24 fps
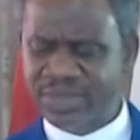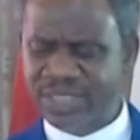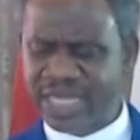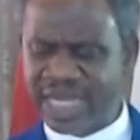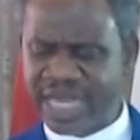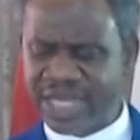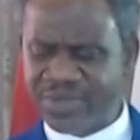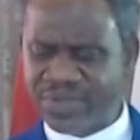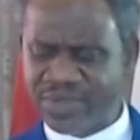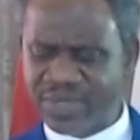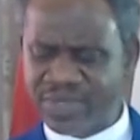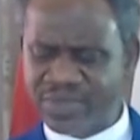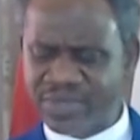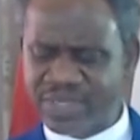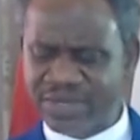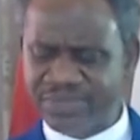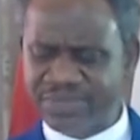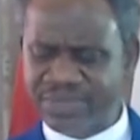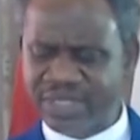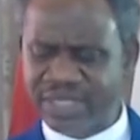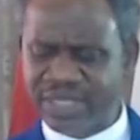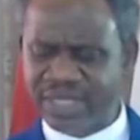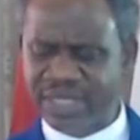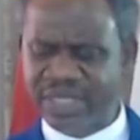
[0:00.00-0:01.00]
Are you getting what
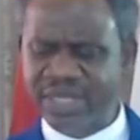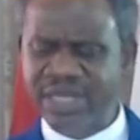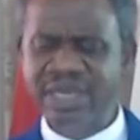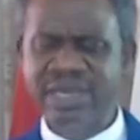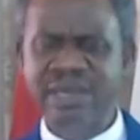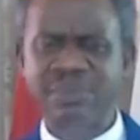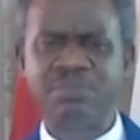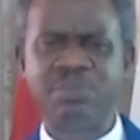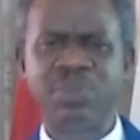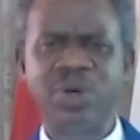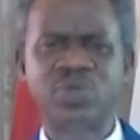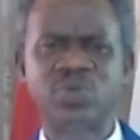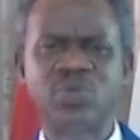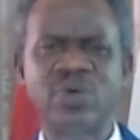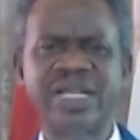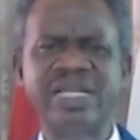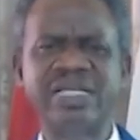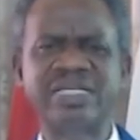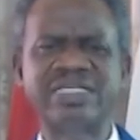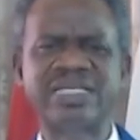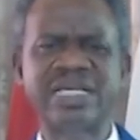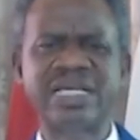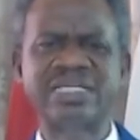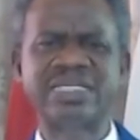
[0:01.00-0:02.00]
I'm saying? But
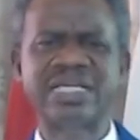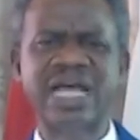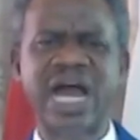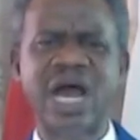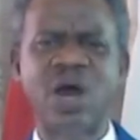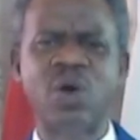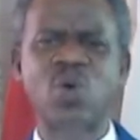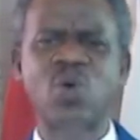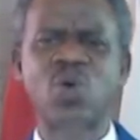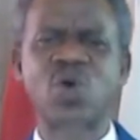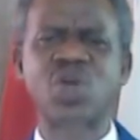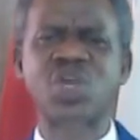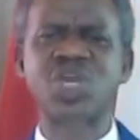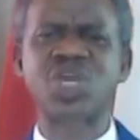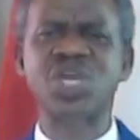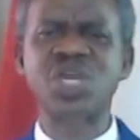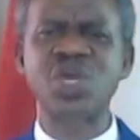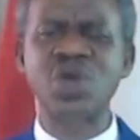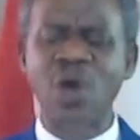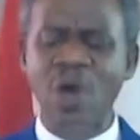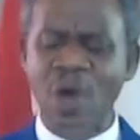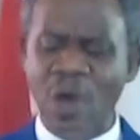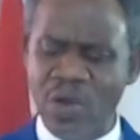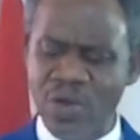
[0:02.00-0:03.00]
when he says, I'll
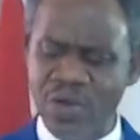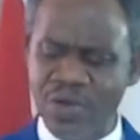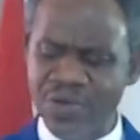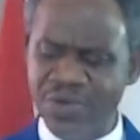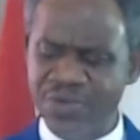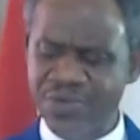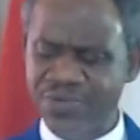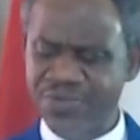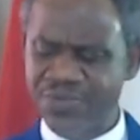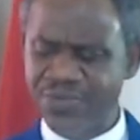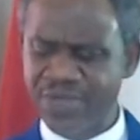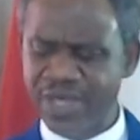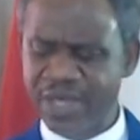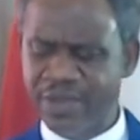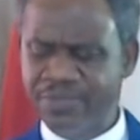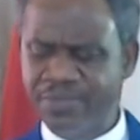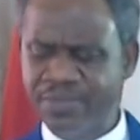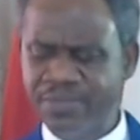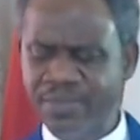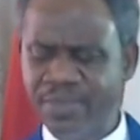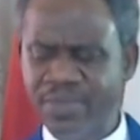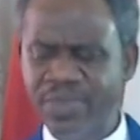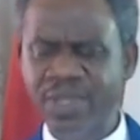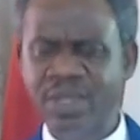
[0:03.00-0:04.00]
cure
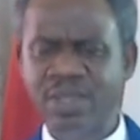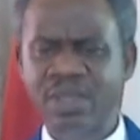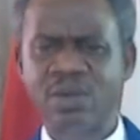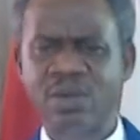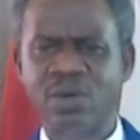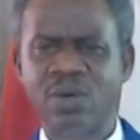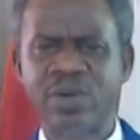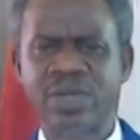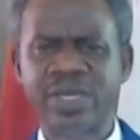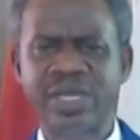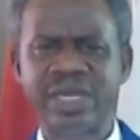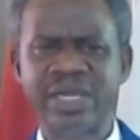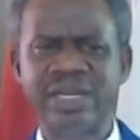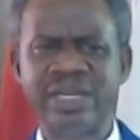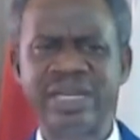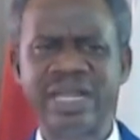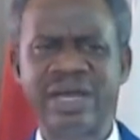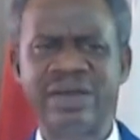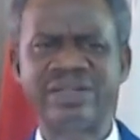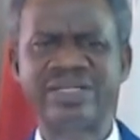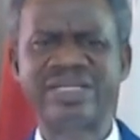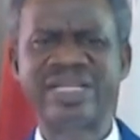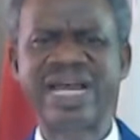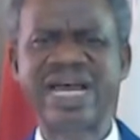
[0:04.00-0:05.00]
them, okay,
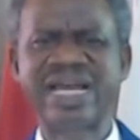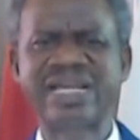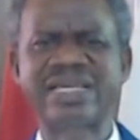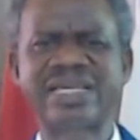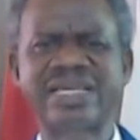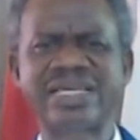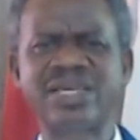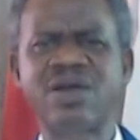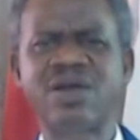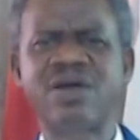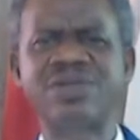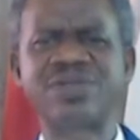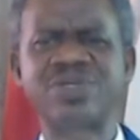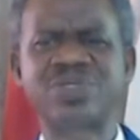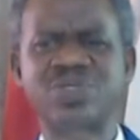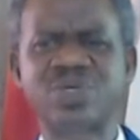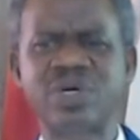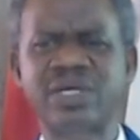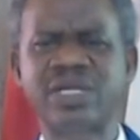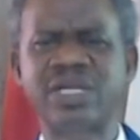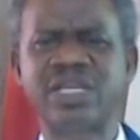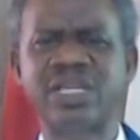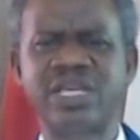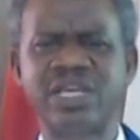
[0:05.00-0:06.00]
now that cure is
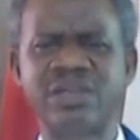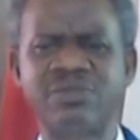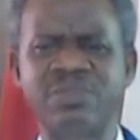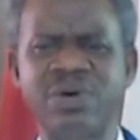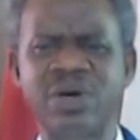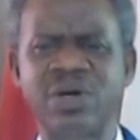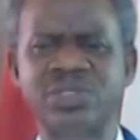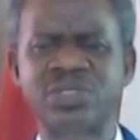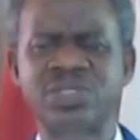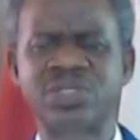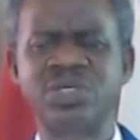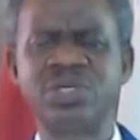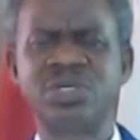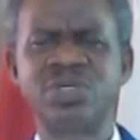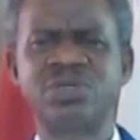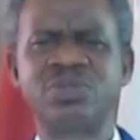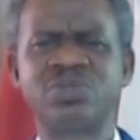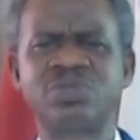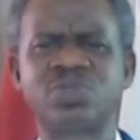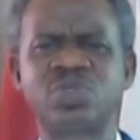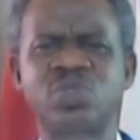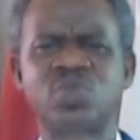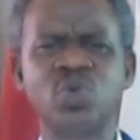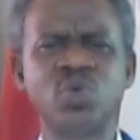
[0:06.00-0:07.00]
talking about
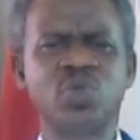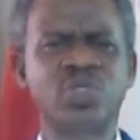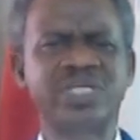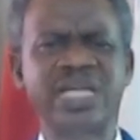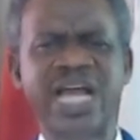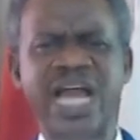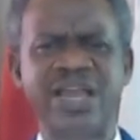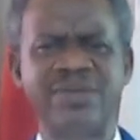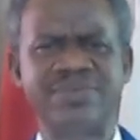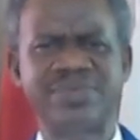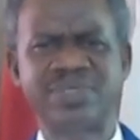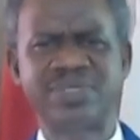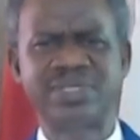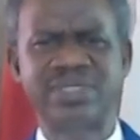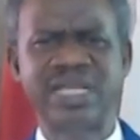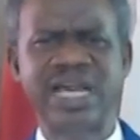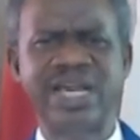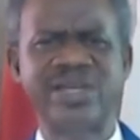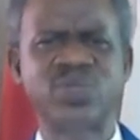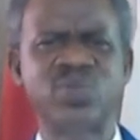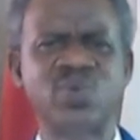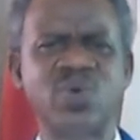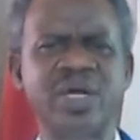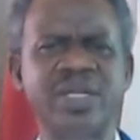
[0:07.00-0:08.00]
two types.
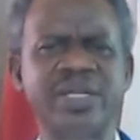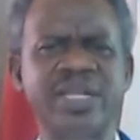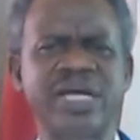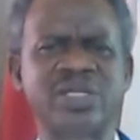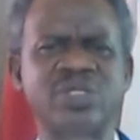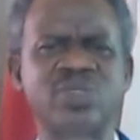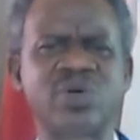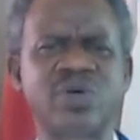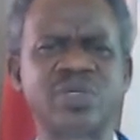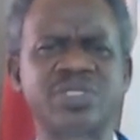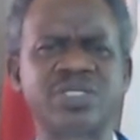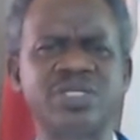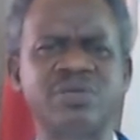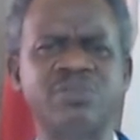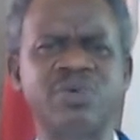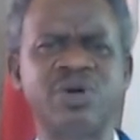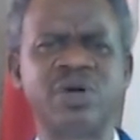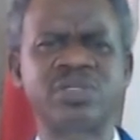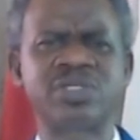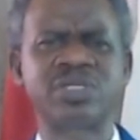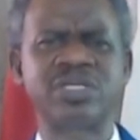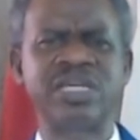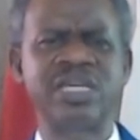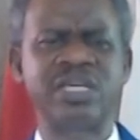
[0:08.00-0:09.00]
There is one that talks
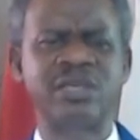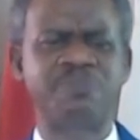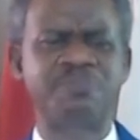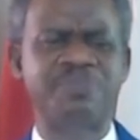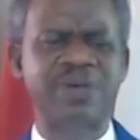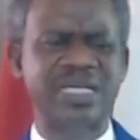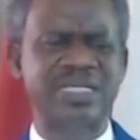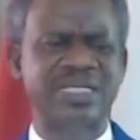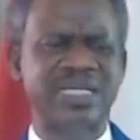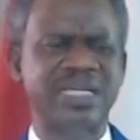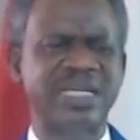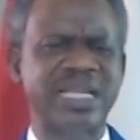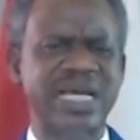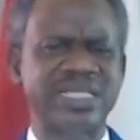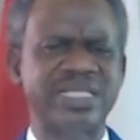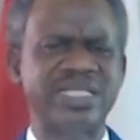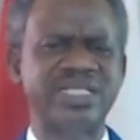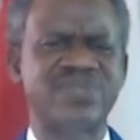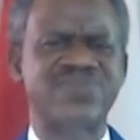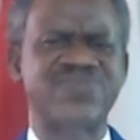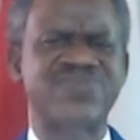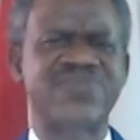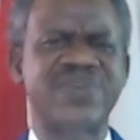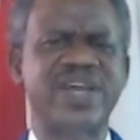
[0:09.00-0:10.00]
about a person
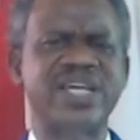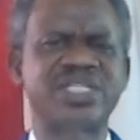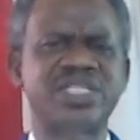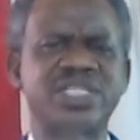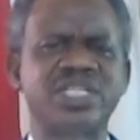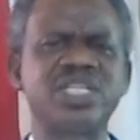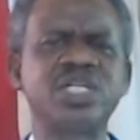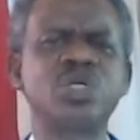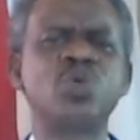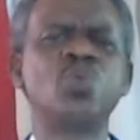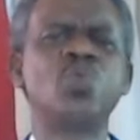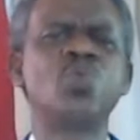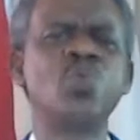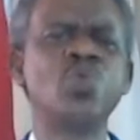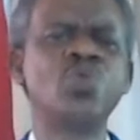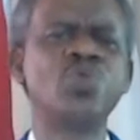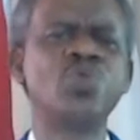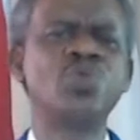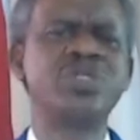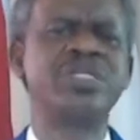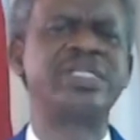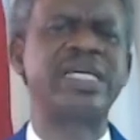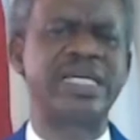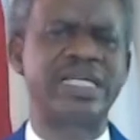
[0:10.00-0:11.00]
that is freshly
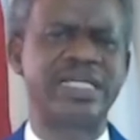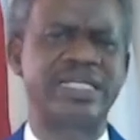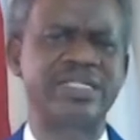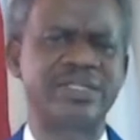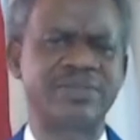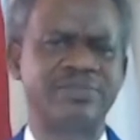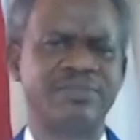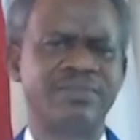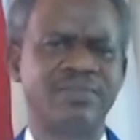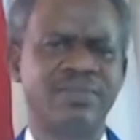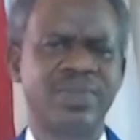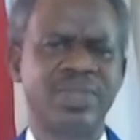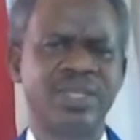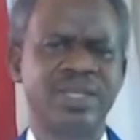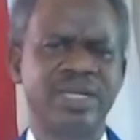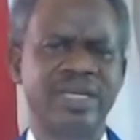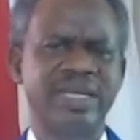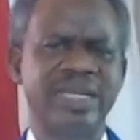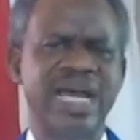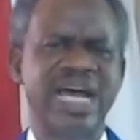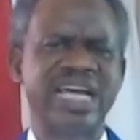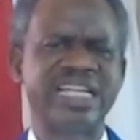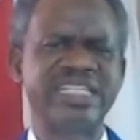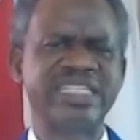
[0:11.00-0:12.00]
wounded
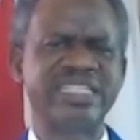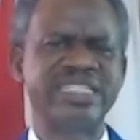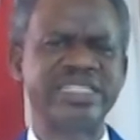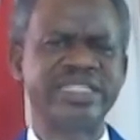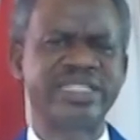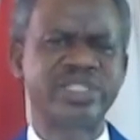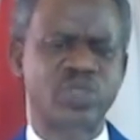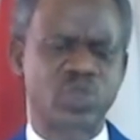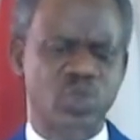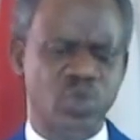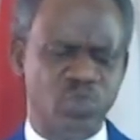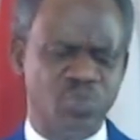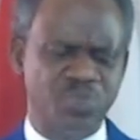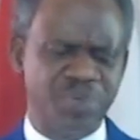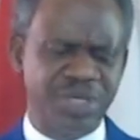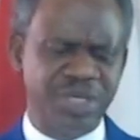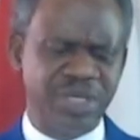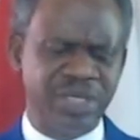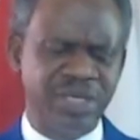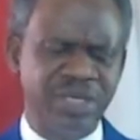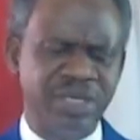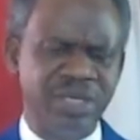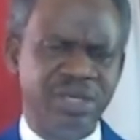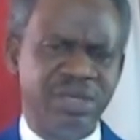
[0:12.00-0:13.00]
that needs to
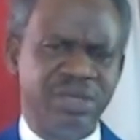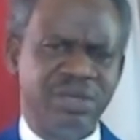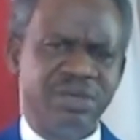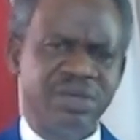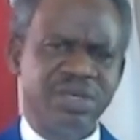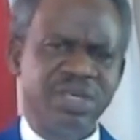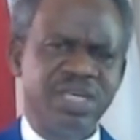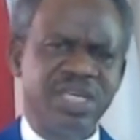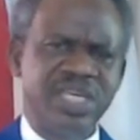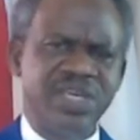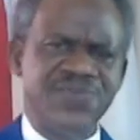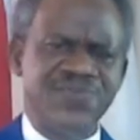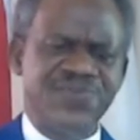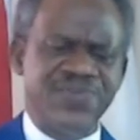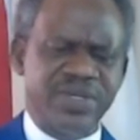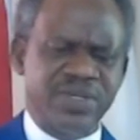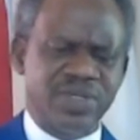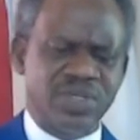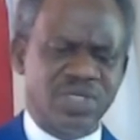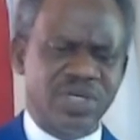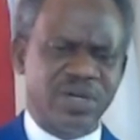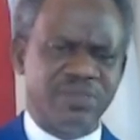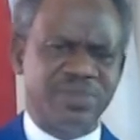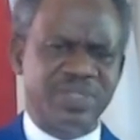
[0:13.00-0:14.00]
be given
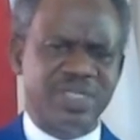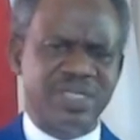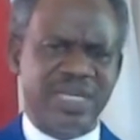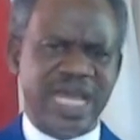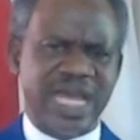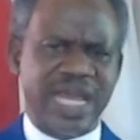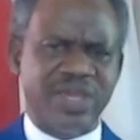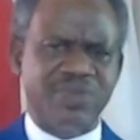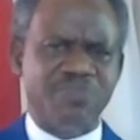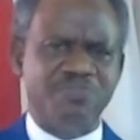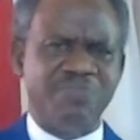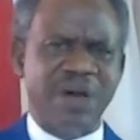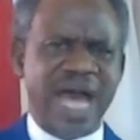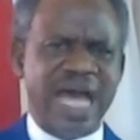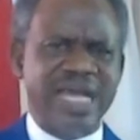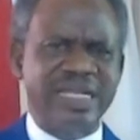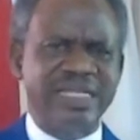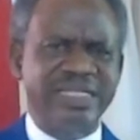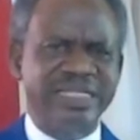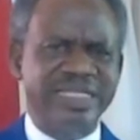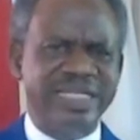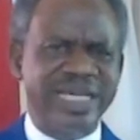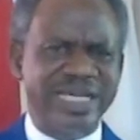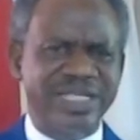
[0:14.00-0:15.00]
something like
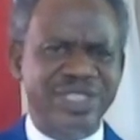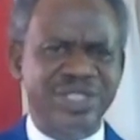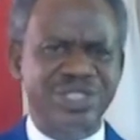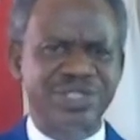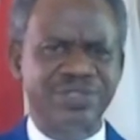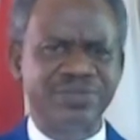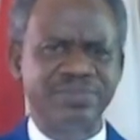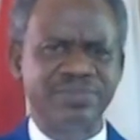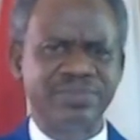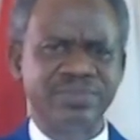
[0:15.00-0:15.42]
bandage.